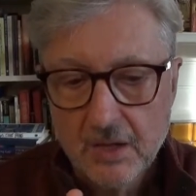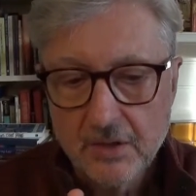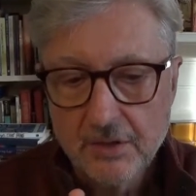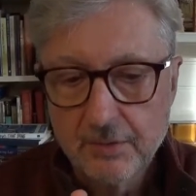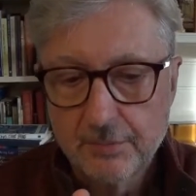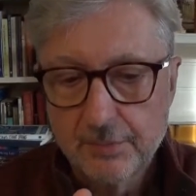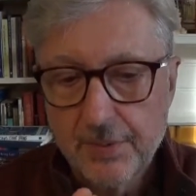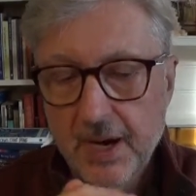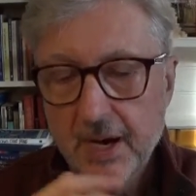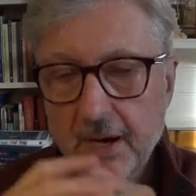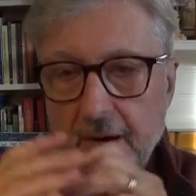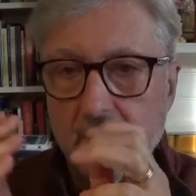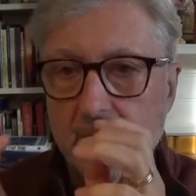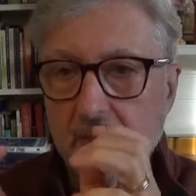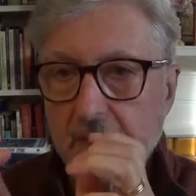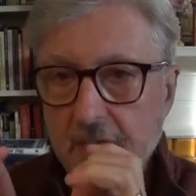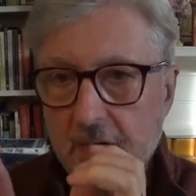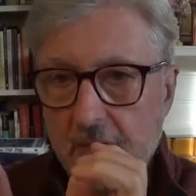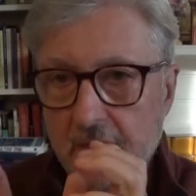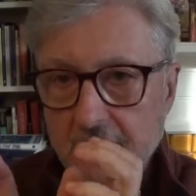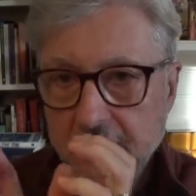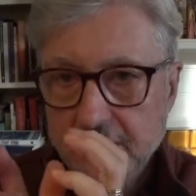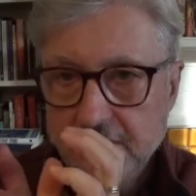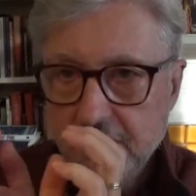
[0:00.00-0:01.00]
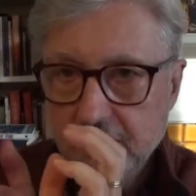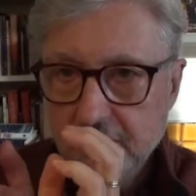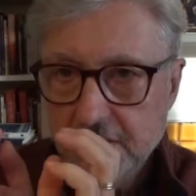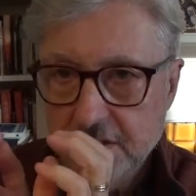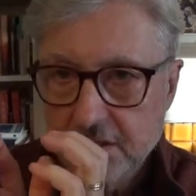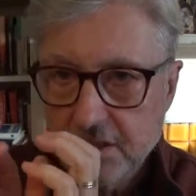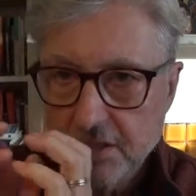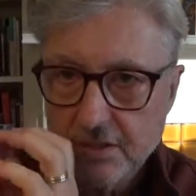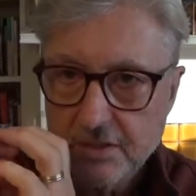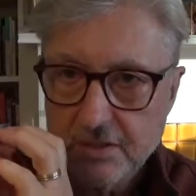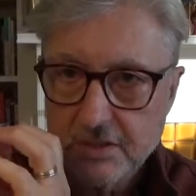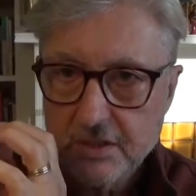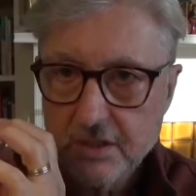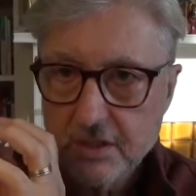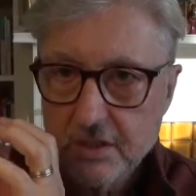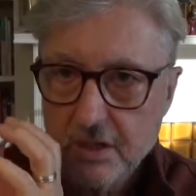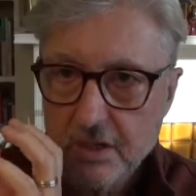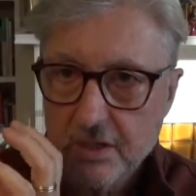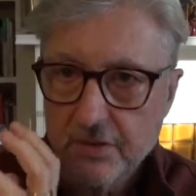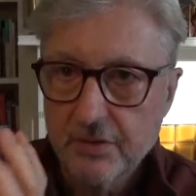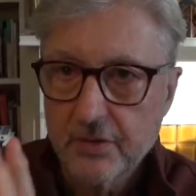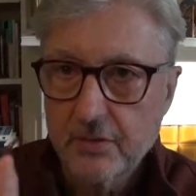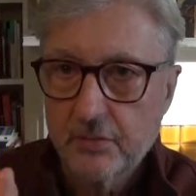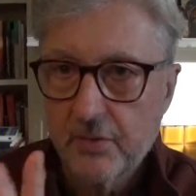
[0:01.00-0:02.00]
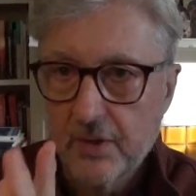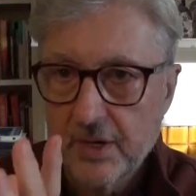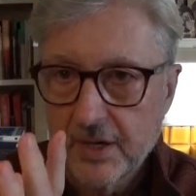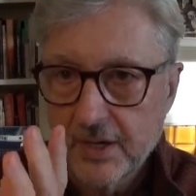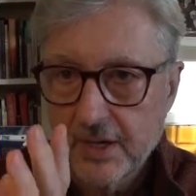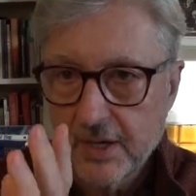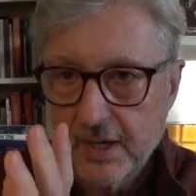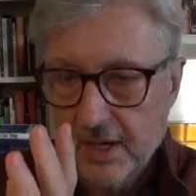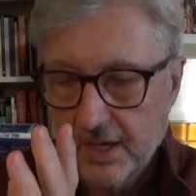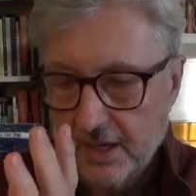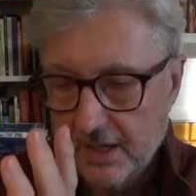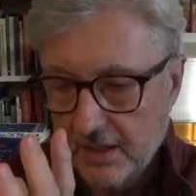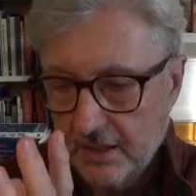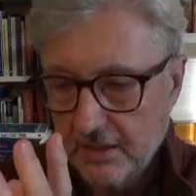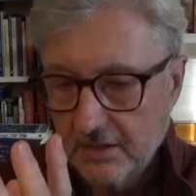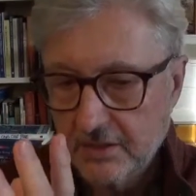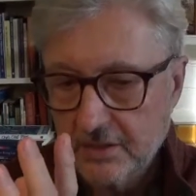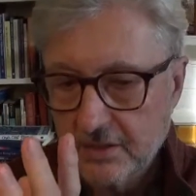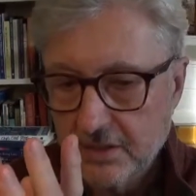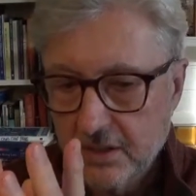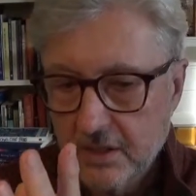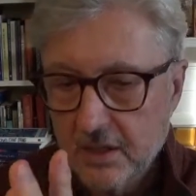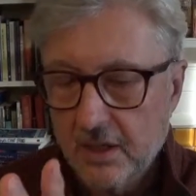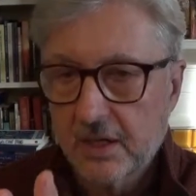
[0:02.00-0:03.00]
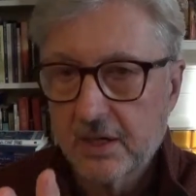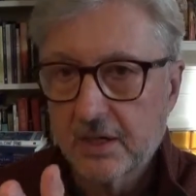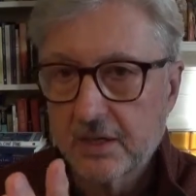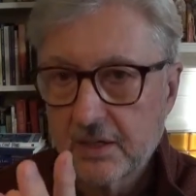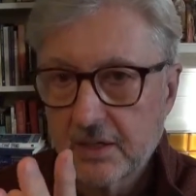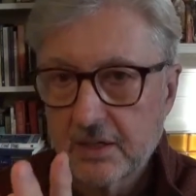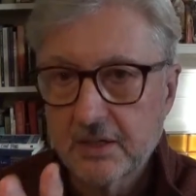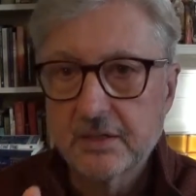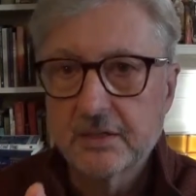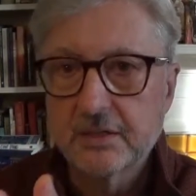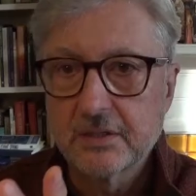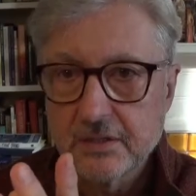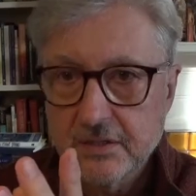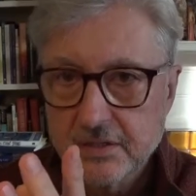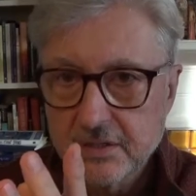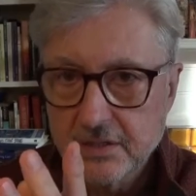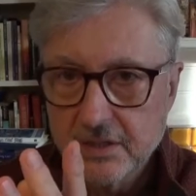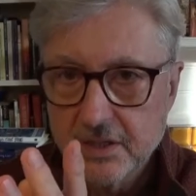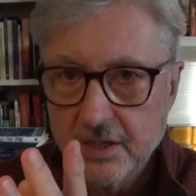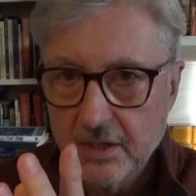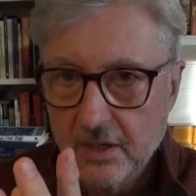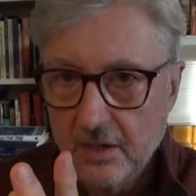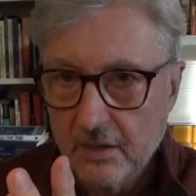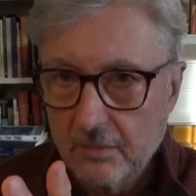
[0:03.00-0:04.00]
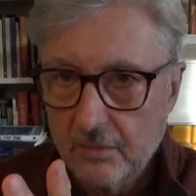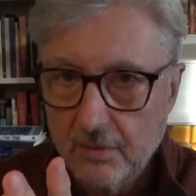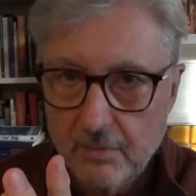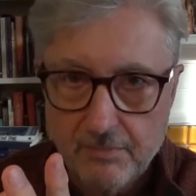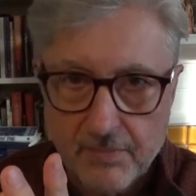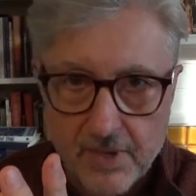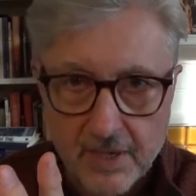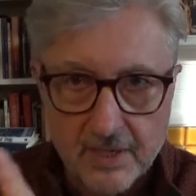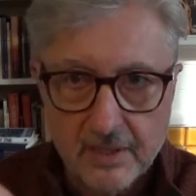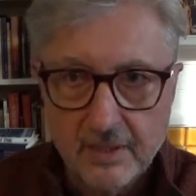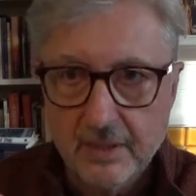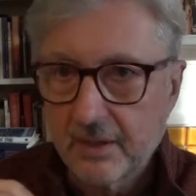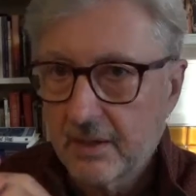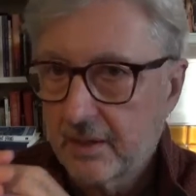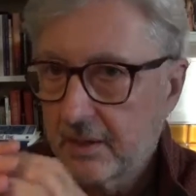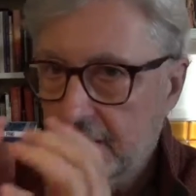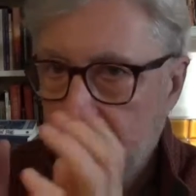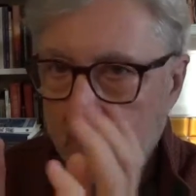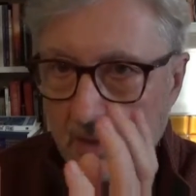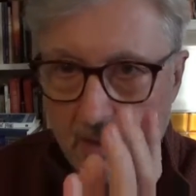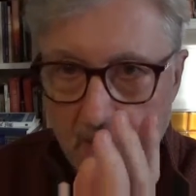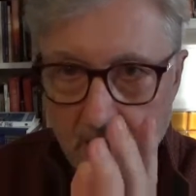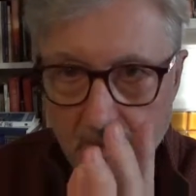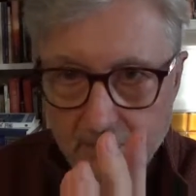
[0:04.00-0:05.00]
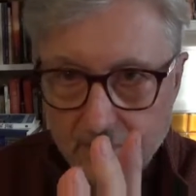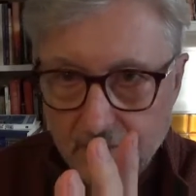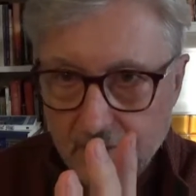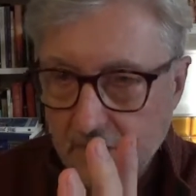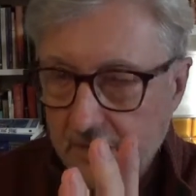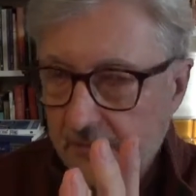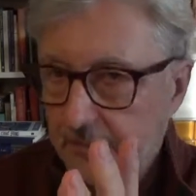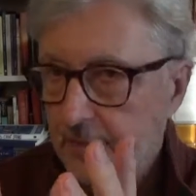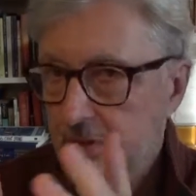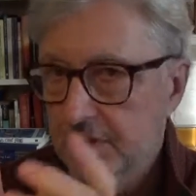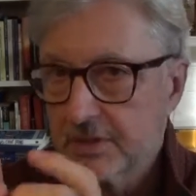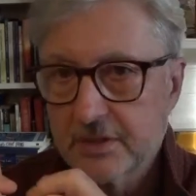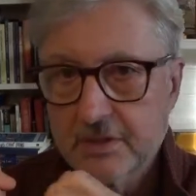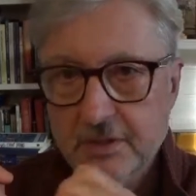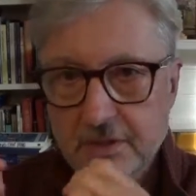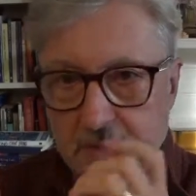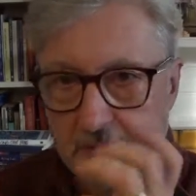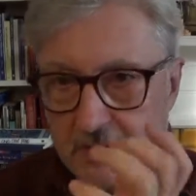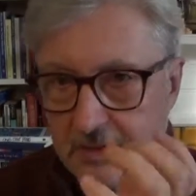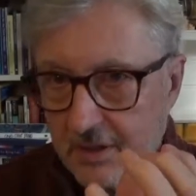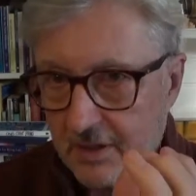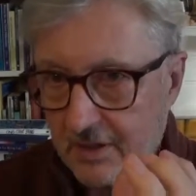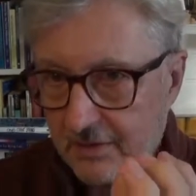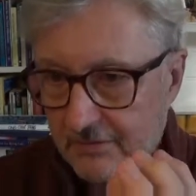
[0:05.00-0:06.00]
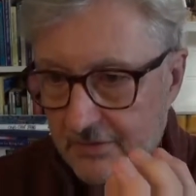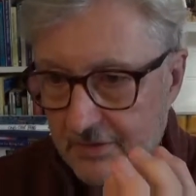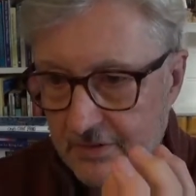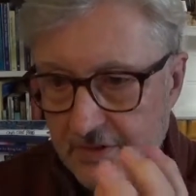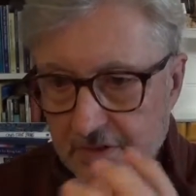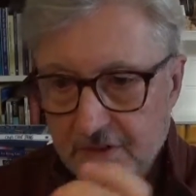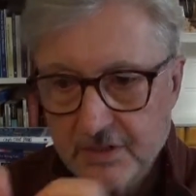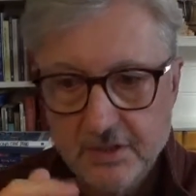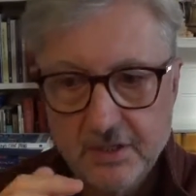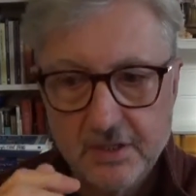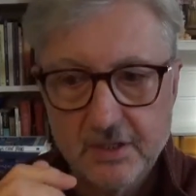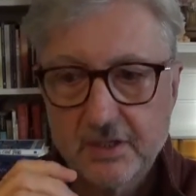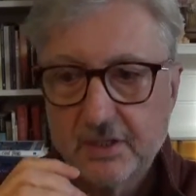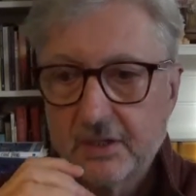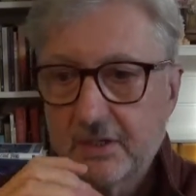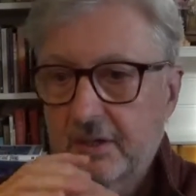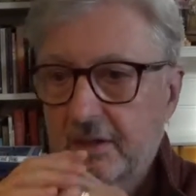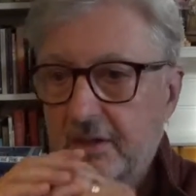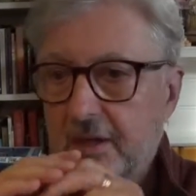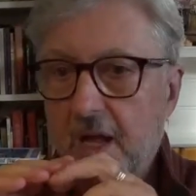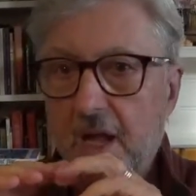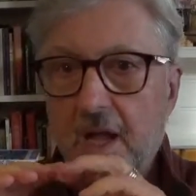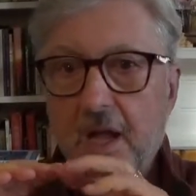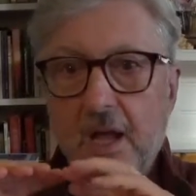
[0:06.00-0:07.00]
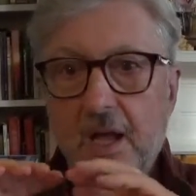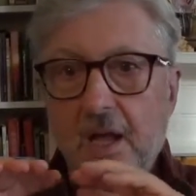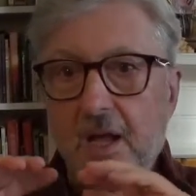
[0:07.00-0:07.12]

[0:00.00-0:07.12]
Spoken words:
The paradox is this, that on the one hand, God is the almighty, omnipotent, ever-seeing,